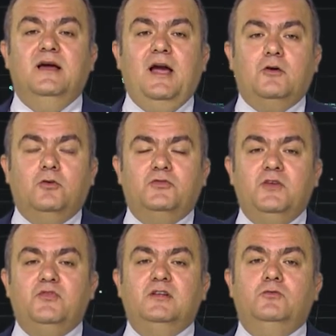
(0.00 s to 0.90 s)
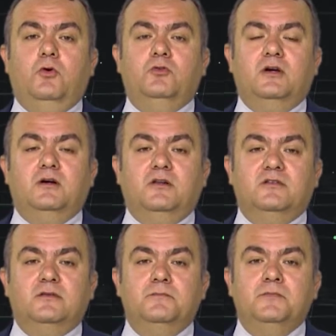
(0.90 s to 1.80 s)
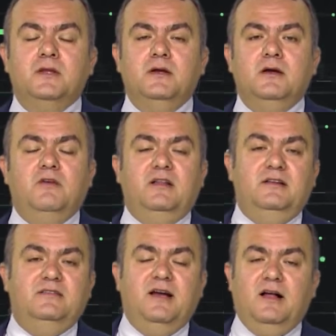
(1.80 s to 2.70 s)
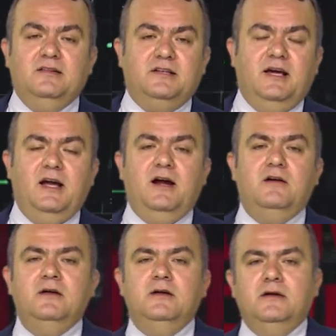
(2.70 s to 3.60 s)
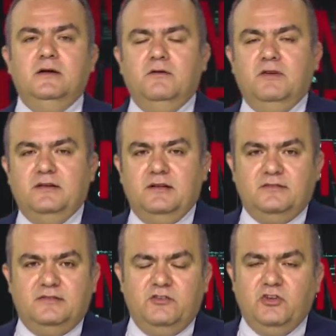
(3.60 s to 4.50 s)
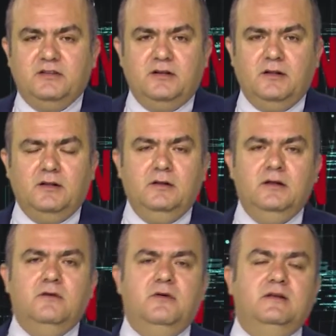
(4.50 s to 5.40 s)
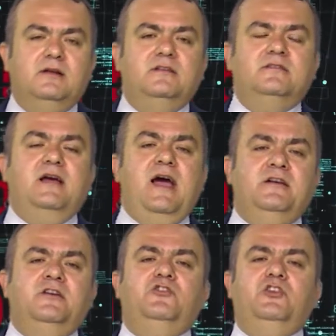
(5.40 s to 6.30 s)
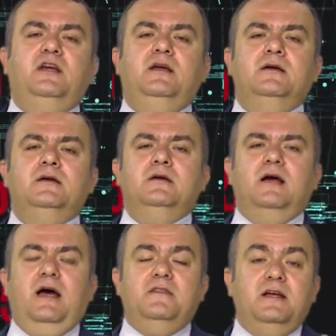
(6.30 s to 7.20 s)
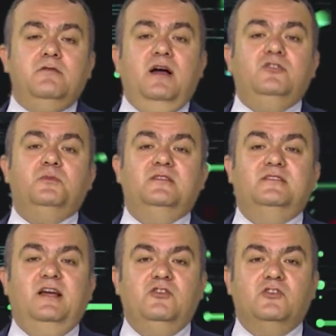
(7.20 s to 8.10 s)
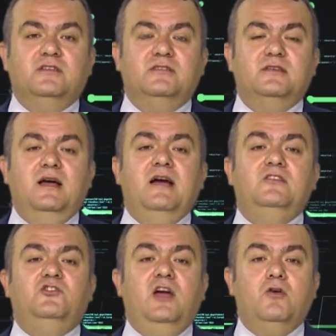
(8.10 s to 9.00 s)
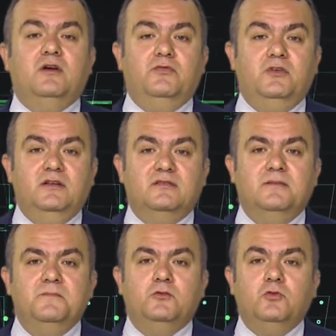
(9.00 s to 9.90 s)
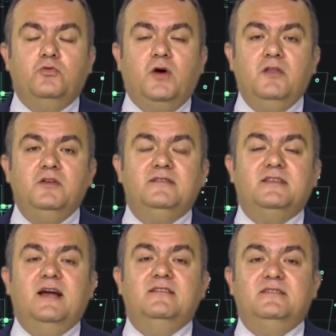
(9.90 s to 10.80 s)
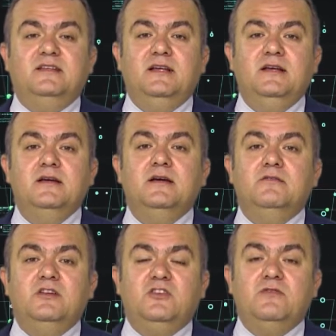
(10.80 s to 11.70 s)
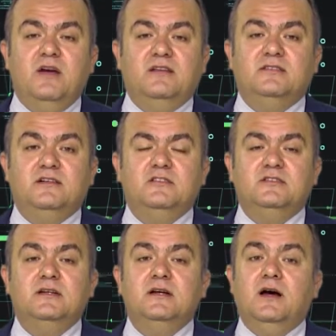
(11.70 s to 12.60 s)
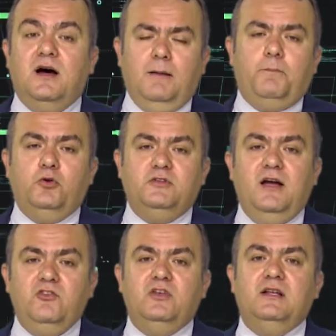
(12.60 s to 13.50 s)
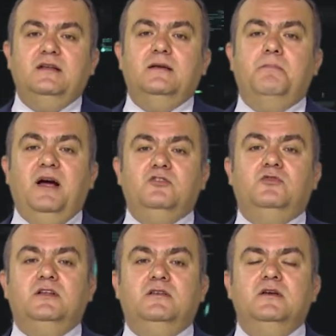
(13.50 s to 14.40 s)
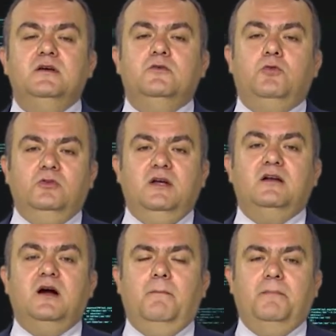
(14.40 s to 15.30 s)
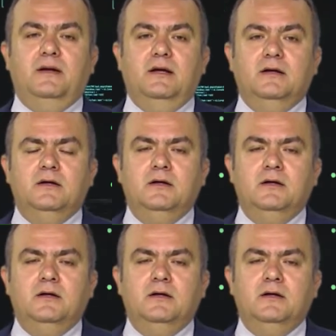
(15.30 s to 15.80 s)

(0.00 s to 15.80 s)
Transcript: across different verticals, whether it's healthcare, whether it's digital, whether it's energy, and the investment stages and geographies. So founders can see which investors are potentially the best fit for their company.